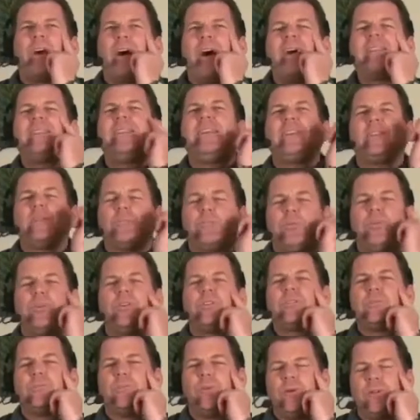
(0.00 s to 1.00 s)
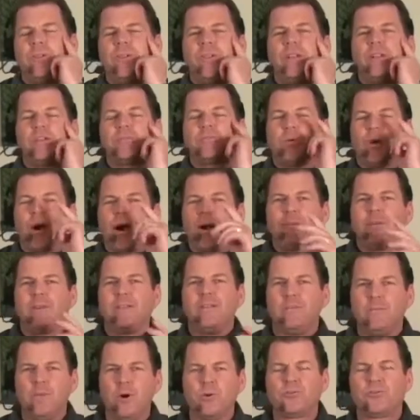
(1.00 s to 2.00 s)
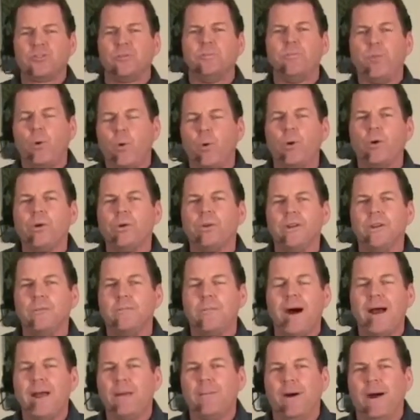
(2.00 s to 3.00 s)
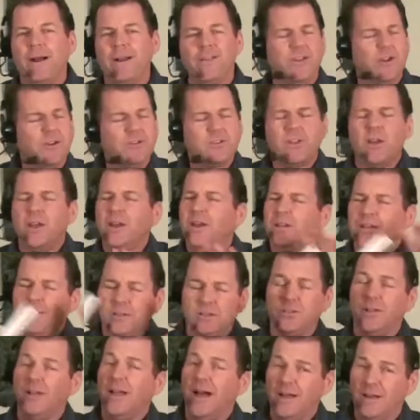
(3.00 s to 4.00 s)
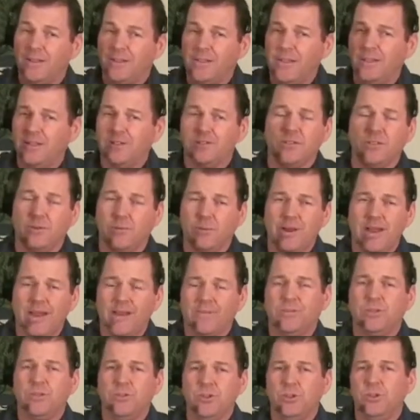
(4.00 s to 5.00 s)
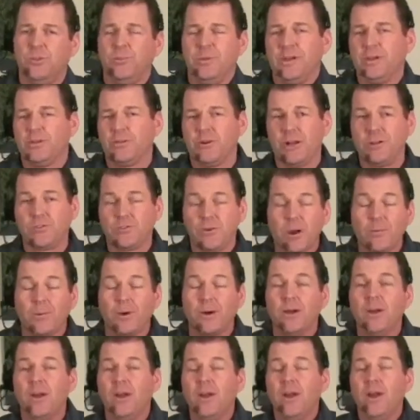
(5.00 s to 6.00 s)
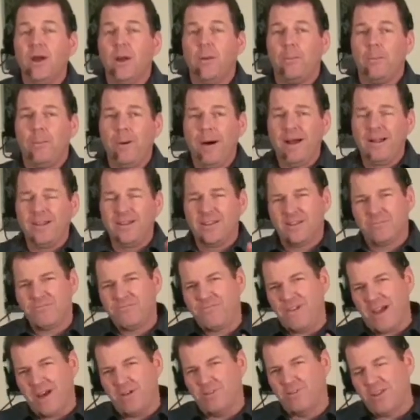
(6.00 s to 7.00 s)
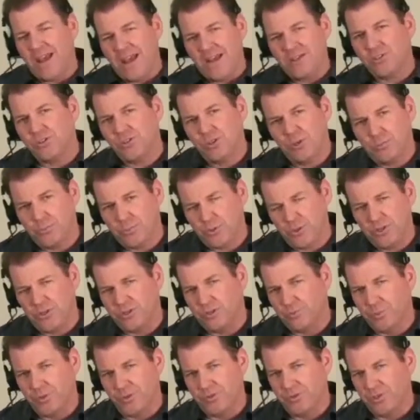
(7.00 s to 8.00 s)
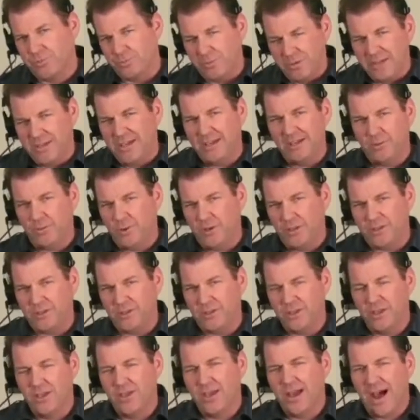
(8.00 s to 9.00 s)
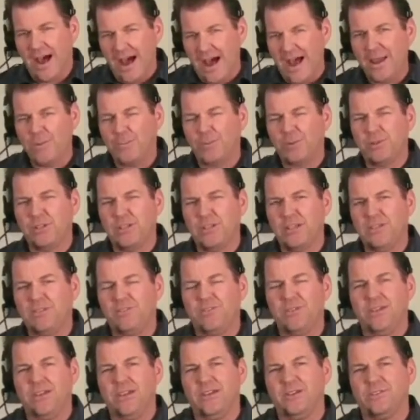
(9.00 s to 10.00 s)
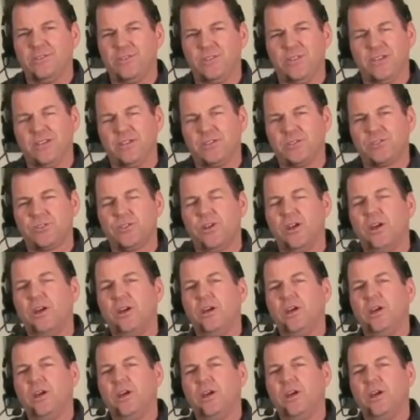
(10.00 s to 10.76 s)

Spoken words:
I think the principle that is probably the most important in my mind, there's a lot of things that we have to do to be a great drummer, but the foundational principle to begin with, I believe, is this: